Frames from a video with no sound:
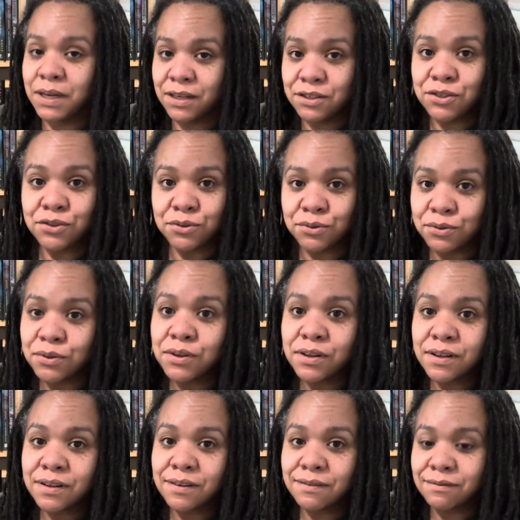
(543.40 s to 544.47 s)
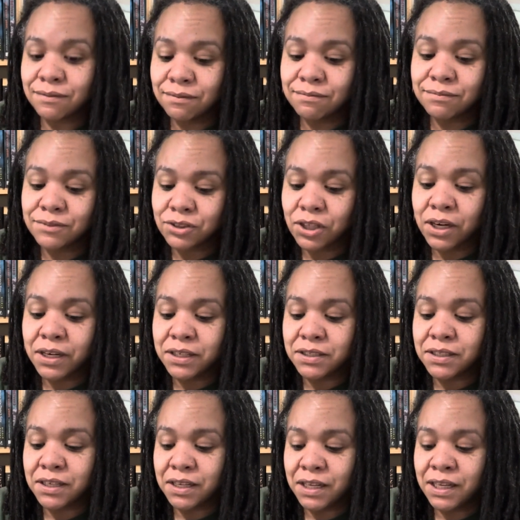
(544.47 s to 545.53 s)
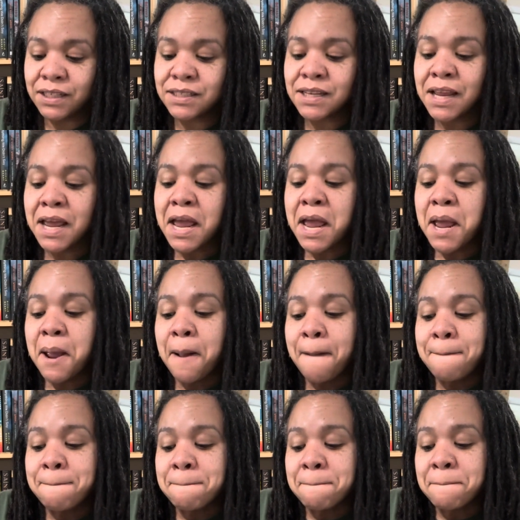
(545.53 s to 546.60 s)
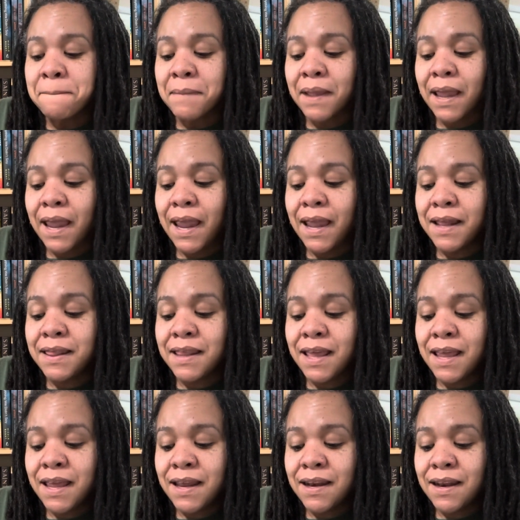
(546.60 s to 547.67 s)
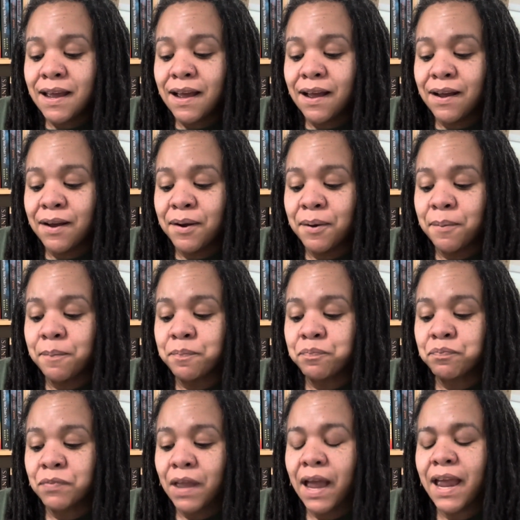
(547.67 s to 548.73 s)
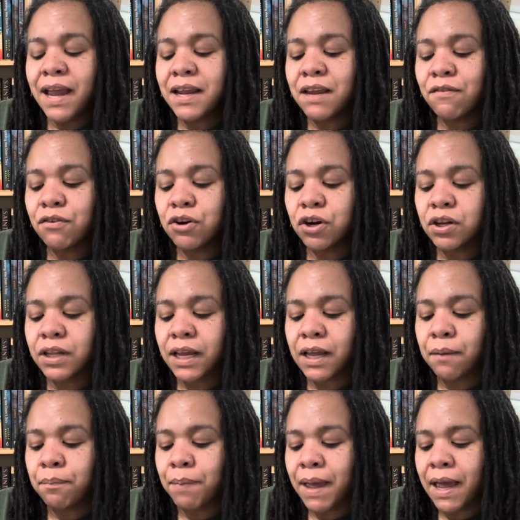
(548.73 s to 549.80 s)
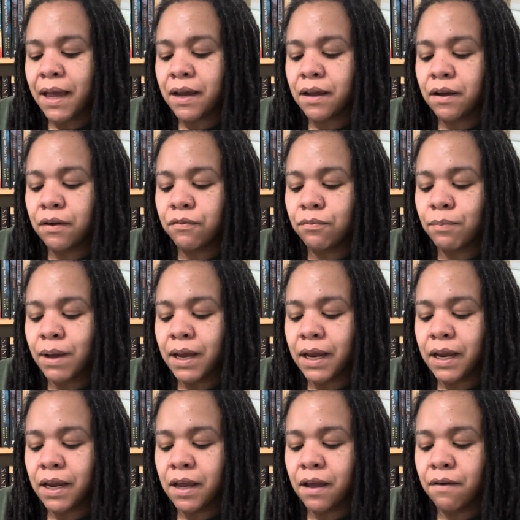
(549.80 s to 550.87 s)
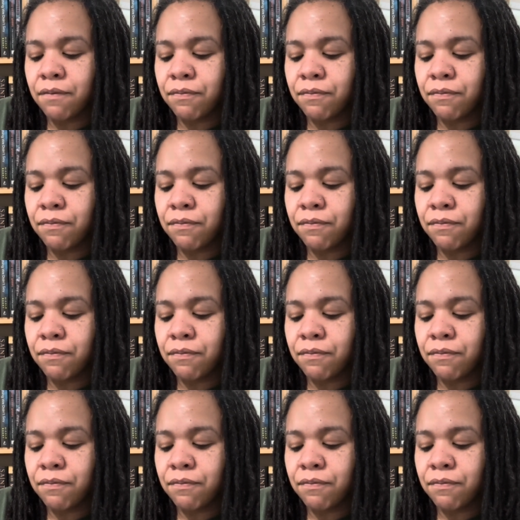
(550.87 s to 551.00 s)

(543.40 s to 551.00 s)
into starting to knit, and then I had given her like a bag of my